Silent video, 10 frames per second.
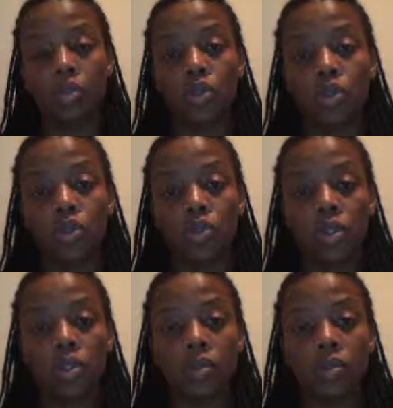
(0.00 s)

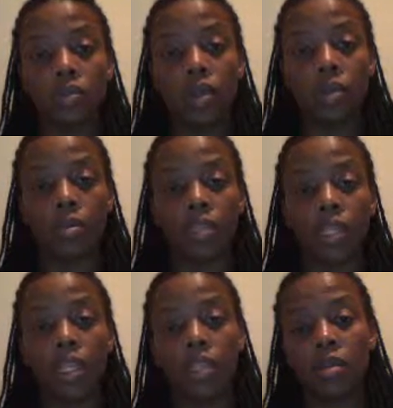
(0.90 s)
tools to be able
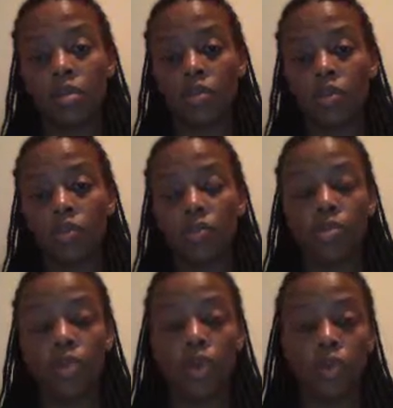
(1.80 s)
to get them to move
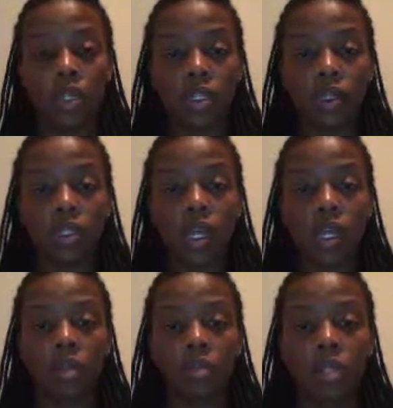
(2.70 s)
more toward the
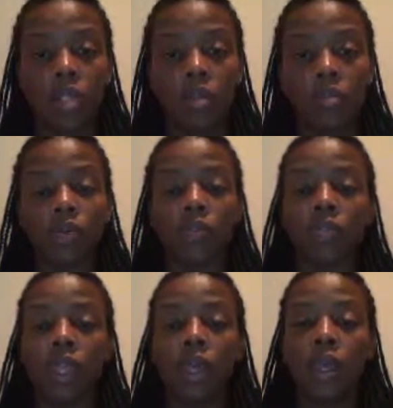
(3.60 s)
autonomous level.
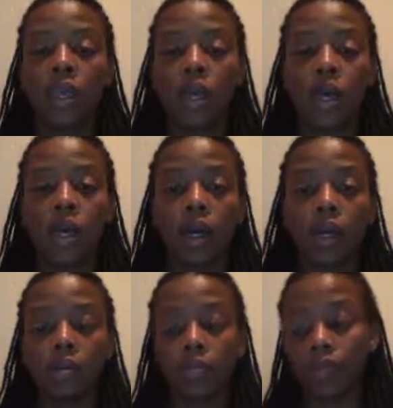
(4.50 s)

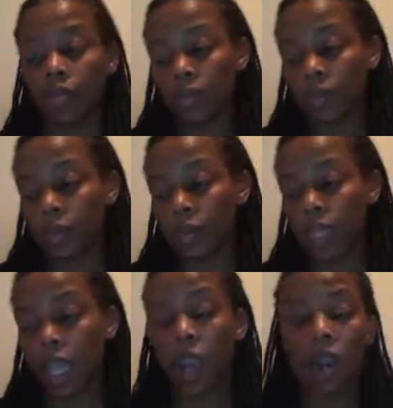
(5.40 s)

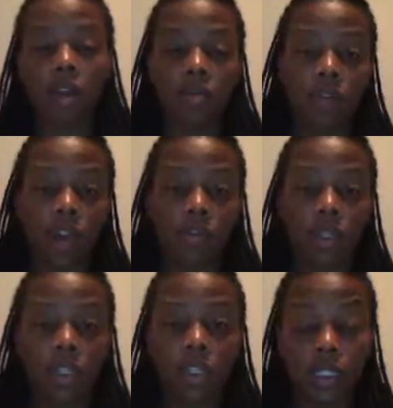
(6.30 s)
Our
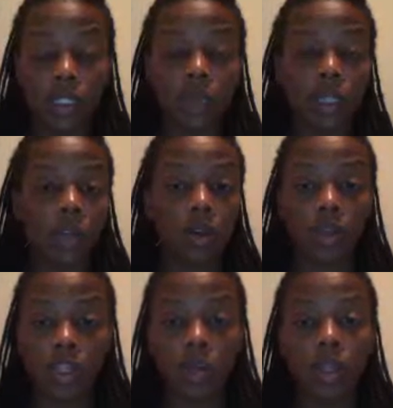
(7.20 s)
environment is typically
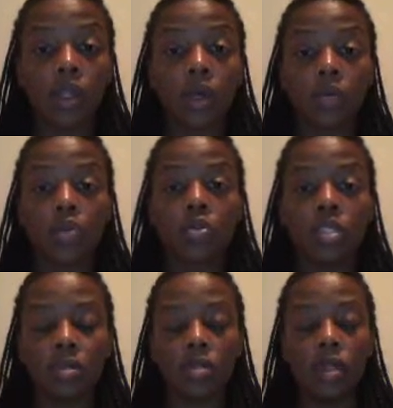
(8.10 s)
going to be
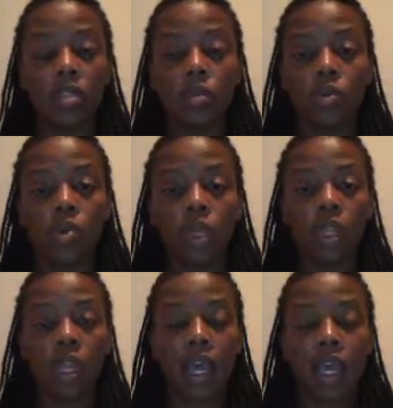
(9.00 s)
closed because we want
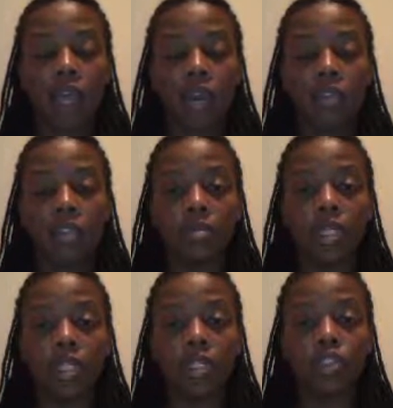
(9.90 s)
to not have as
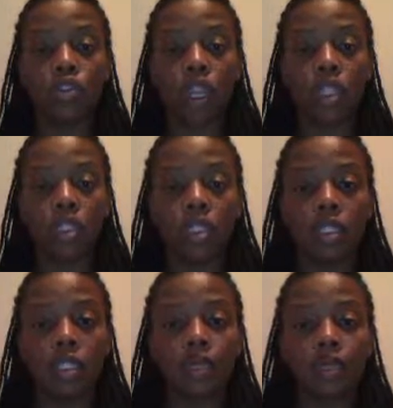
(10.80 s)
many
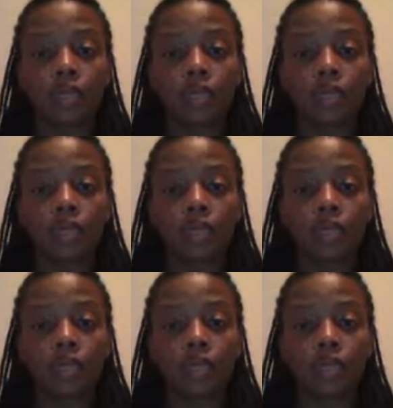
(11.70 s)
distractions